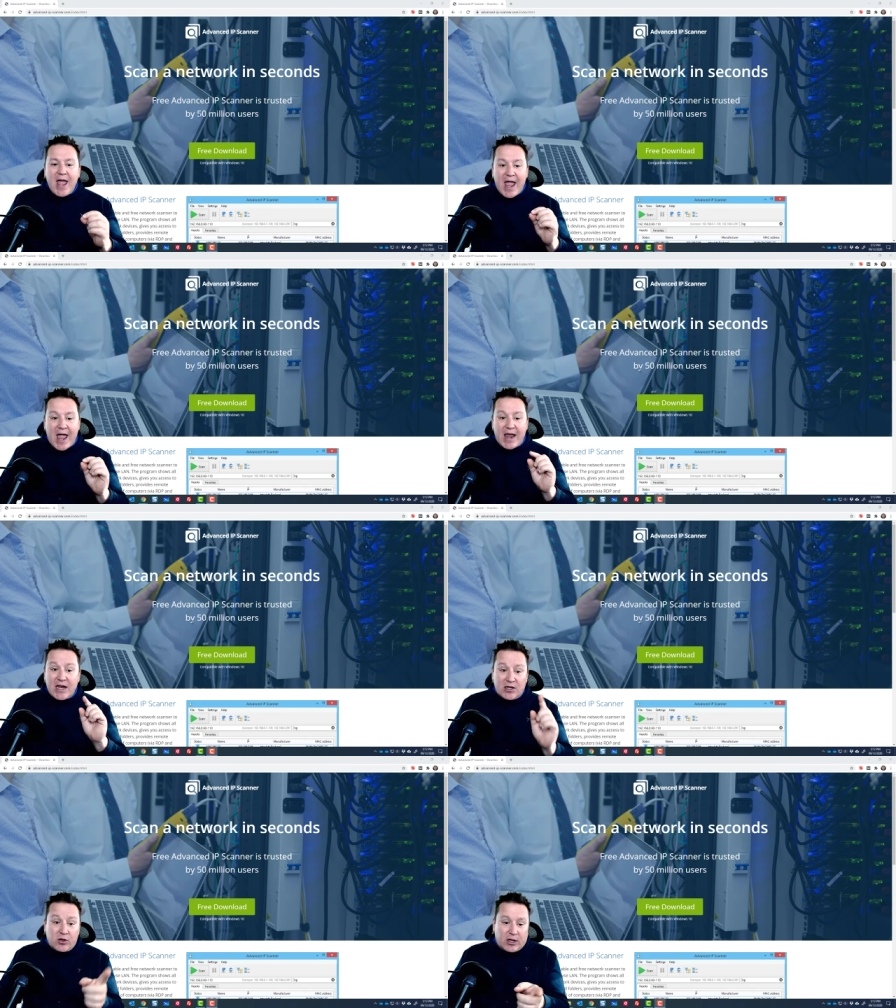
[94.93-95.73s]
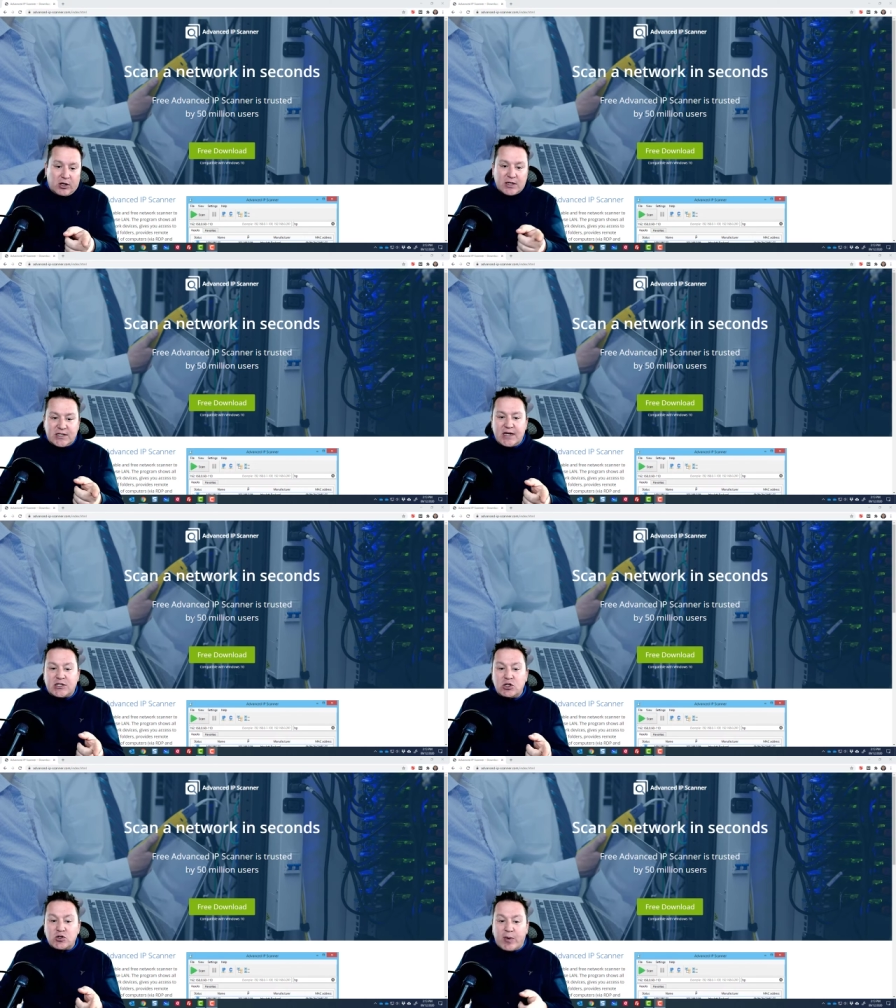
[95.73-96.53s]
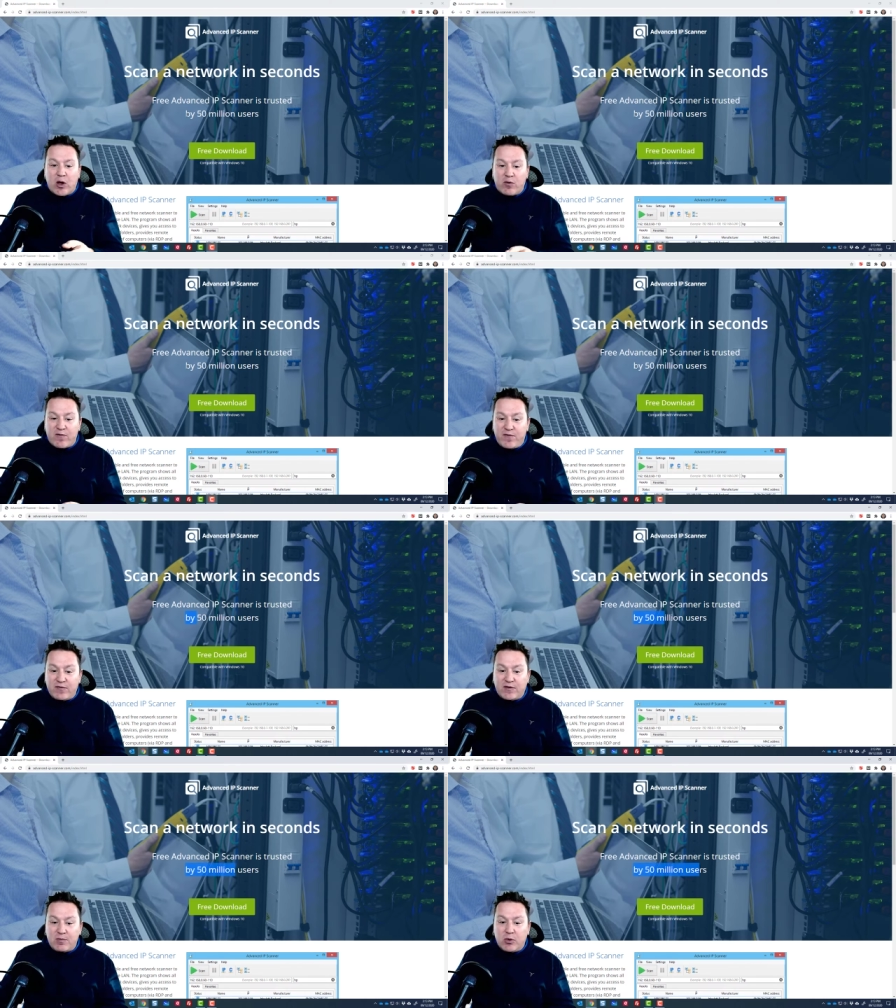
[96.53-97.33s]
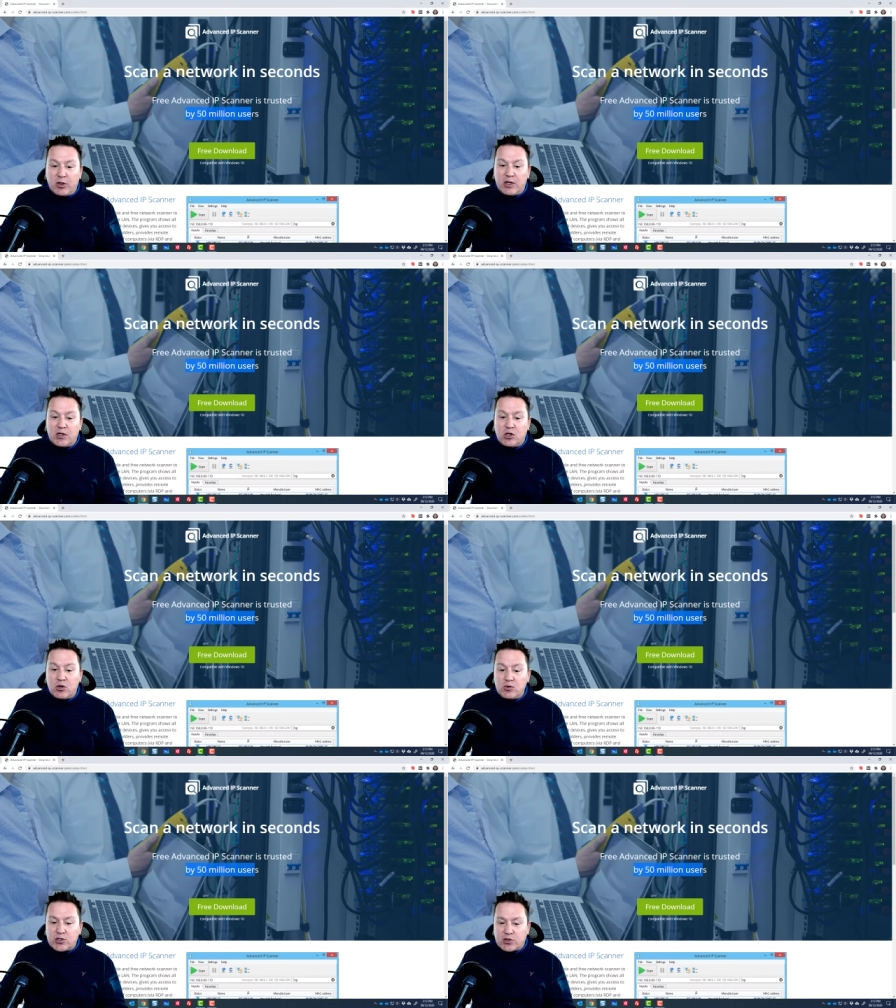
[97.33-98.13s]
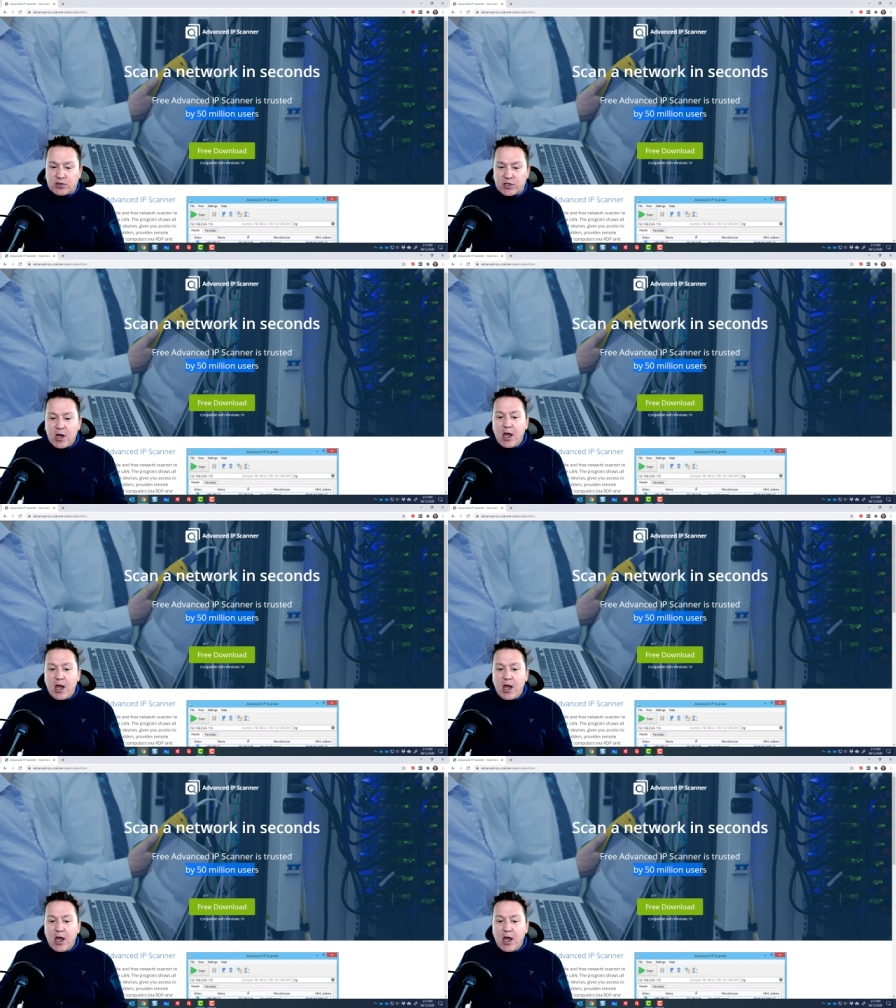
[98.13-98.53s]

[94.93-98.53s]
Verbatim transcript: And it, look, you can see it's used by over fifty million users.